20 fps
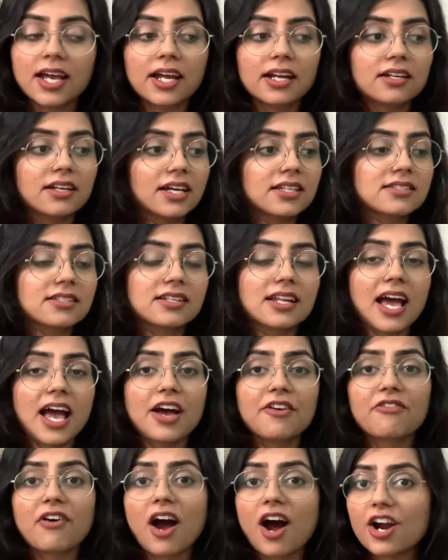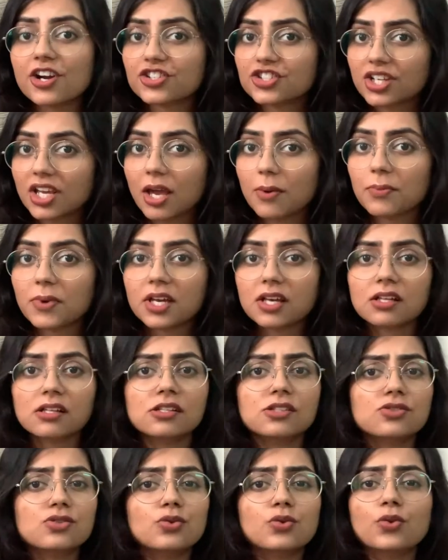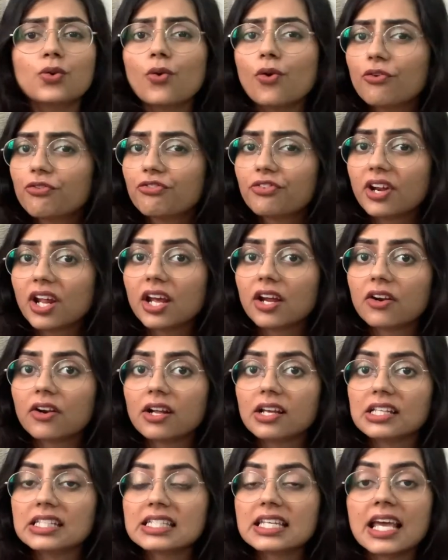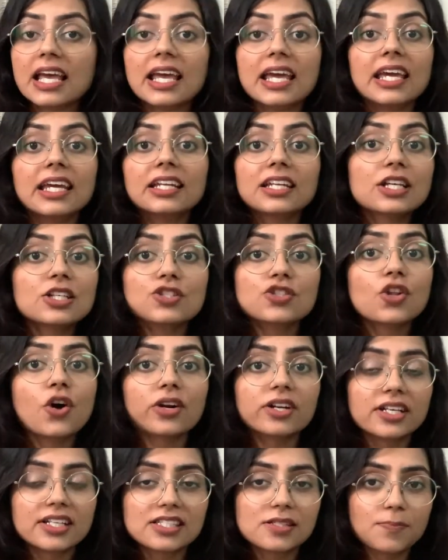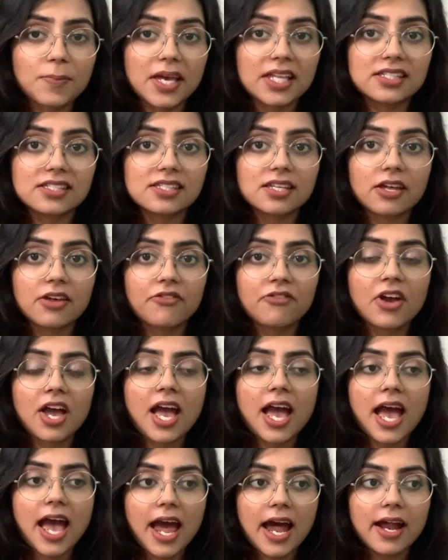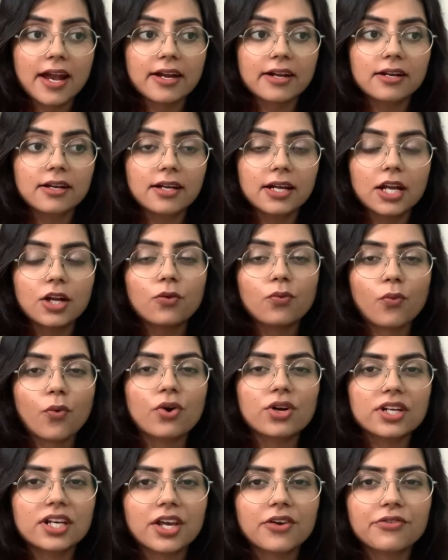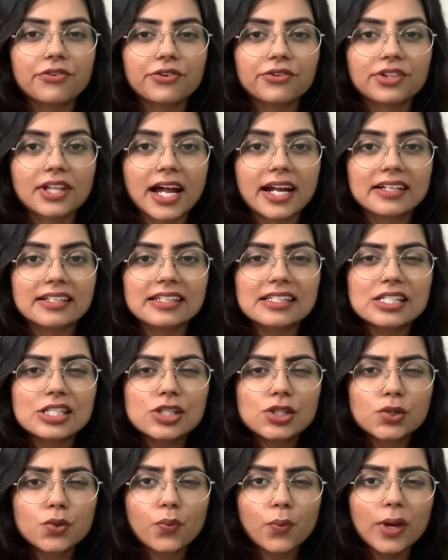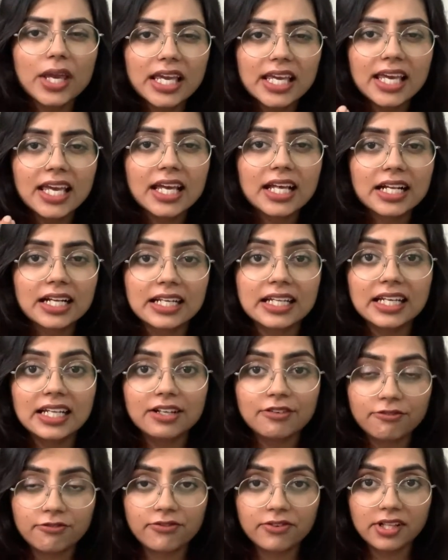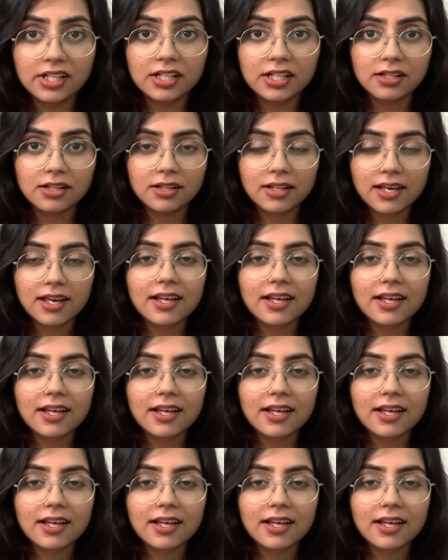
It doesn't have harsh chemicals, no fragrance, it is not expensive, and it won't give you that squeaky clean feel.